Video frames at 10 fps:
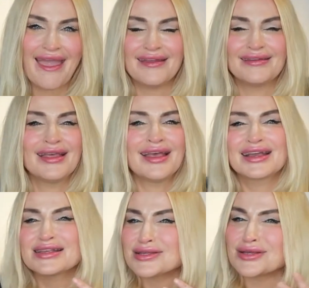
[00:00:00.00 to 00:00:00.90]
and
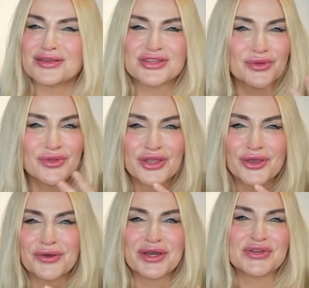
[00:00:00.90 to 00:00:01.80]
because it's all so
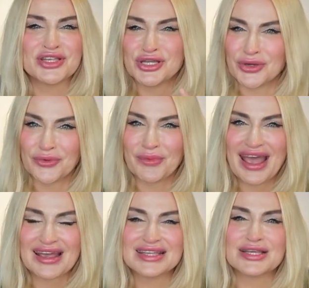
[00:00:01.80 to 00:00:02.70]
new, it was a total
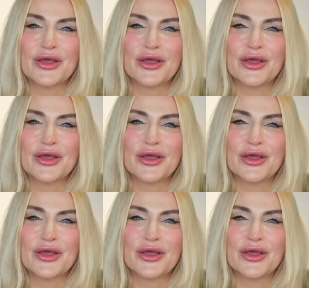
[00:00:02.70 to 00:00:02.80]
mess.